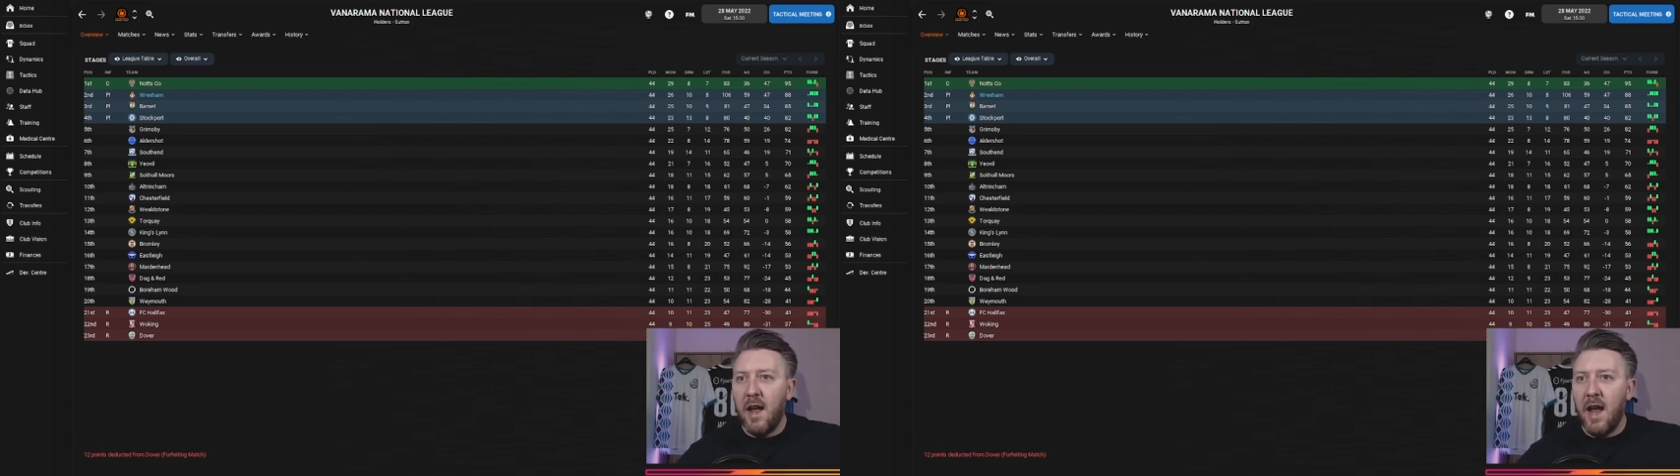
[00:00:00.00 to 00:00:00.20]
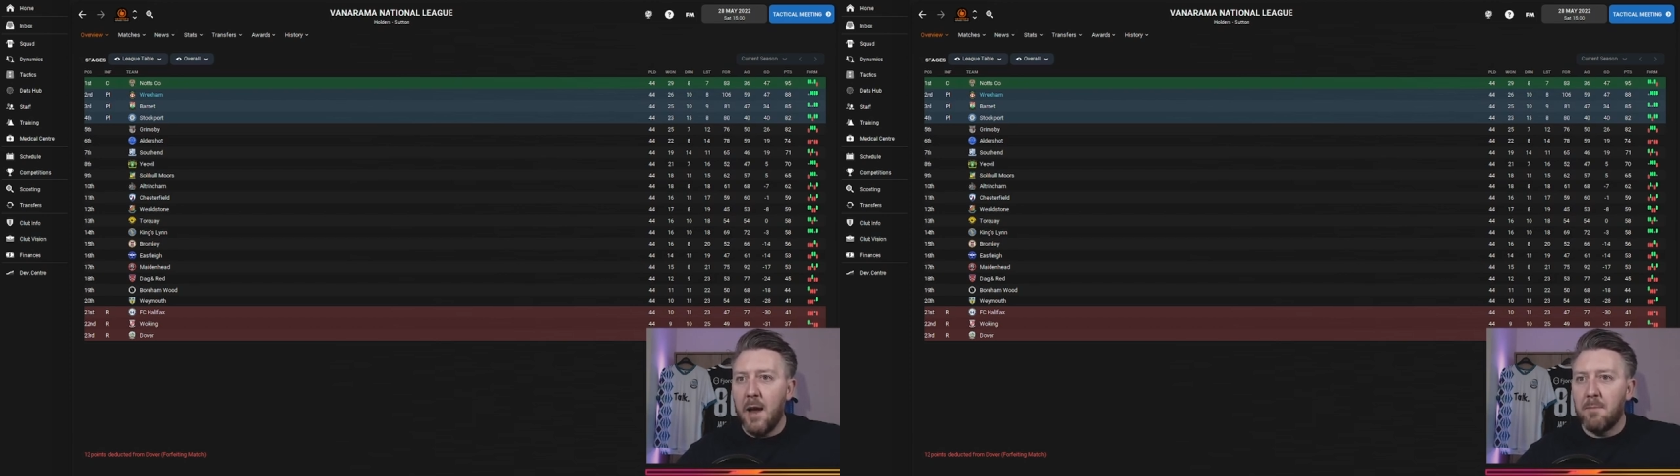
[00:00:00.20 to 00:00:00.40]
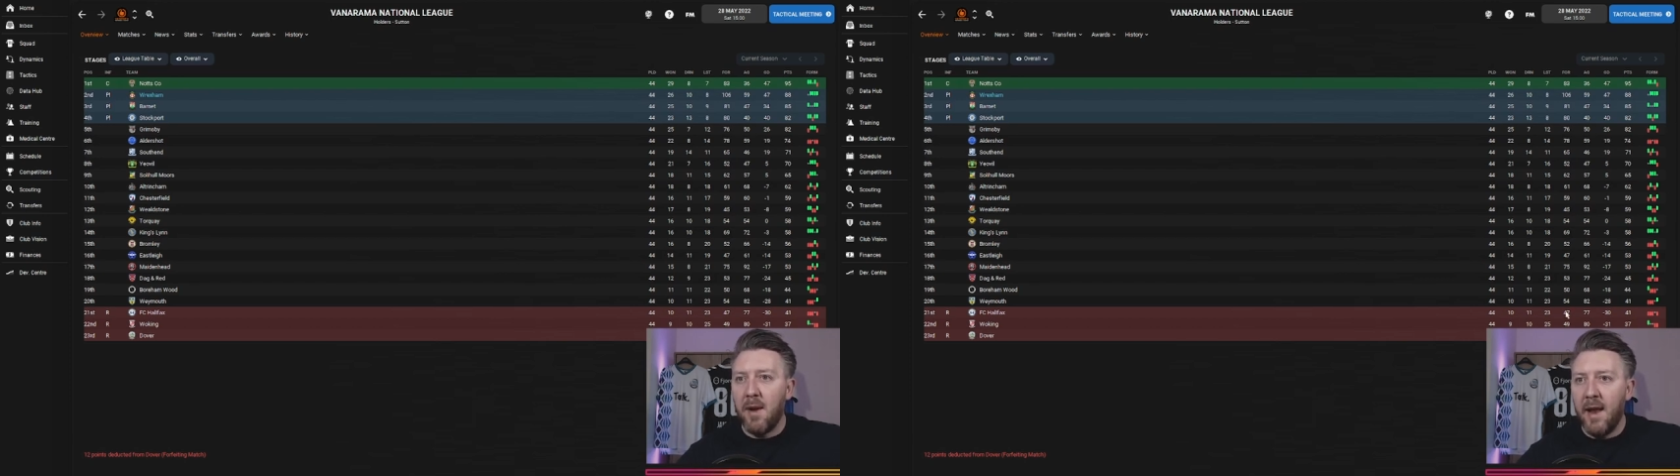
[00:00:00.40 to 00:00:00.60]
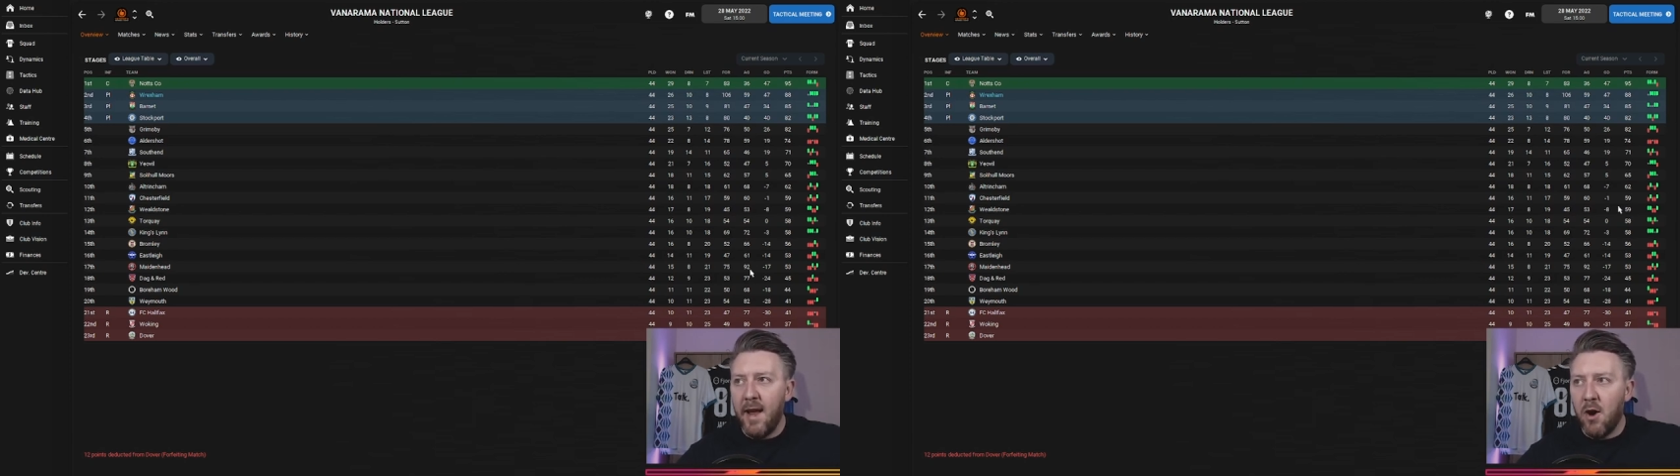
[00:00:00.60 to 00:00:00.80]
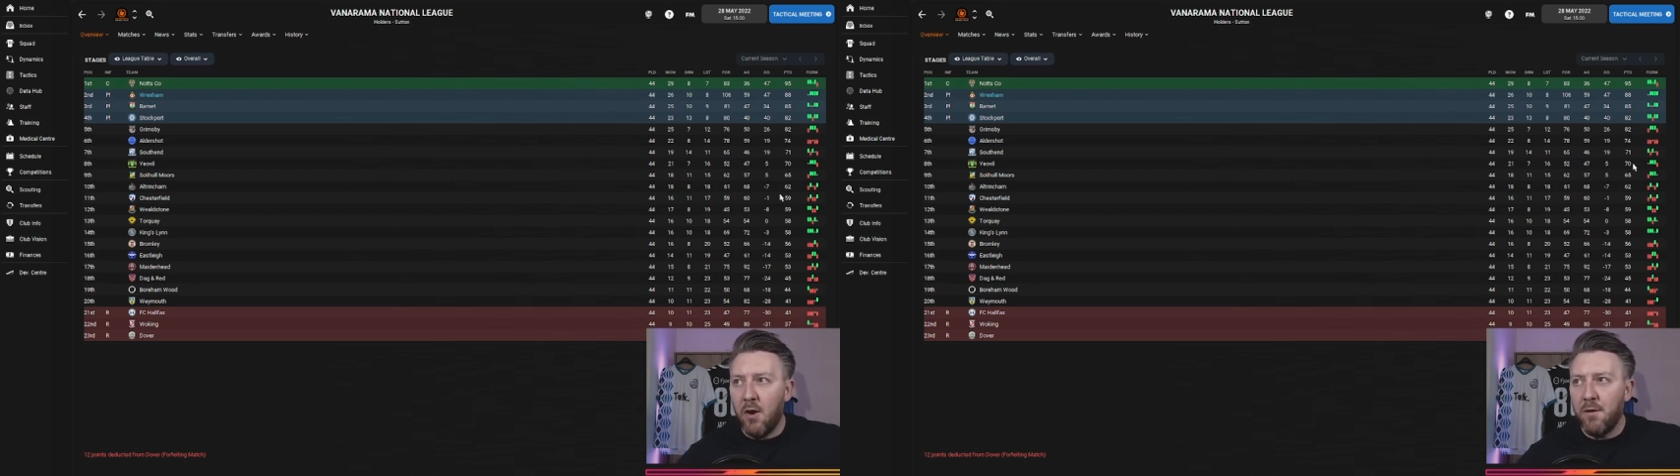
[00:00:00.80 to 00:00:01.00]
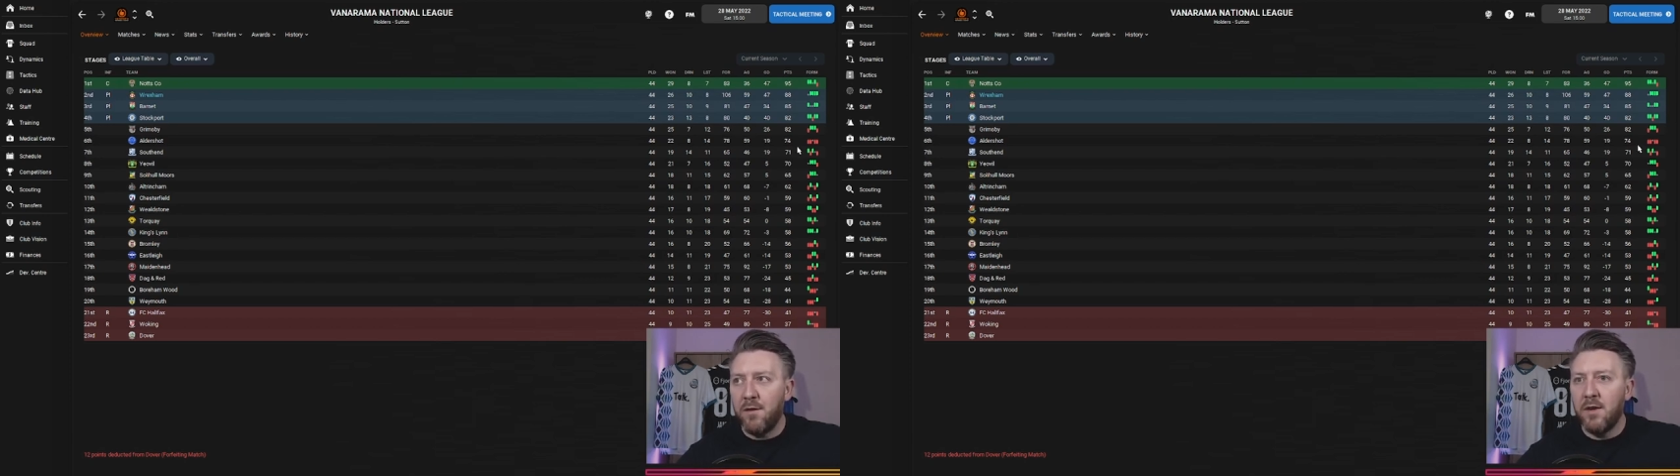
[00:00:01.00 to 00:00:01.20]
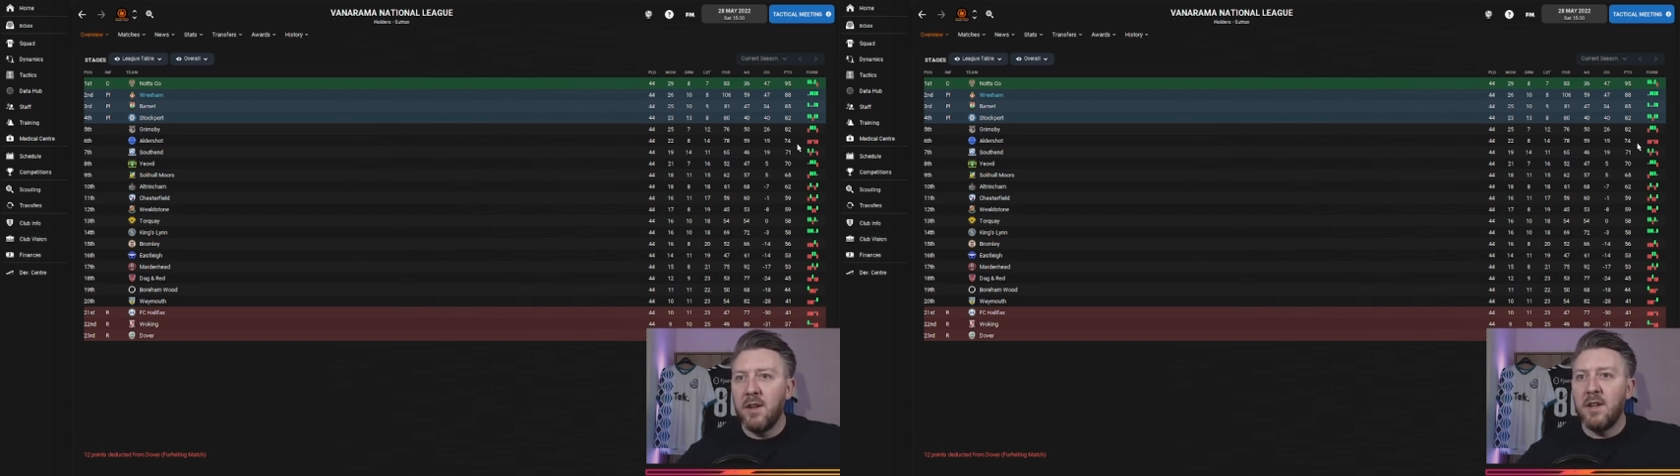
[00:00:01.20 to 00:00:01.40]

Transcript: a playoff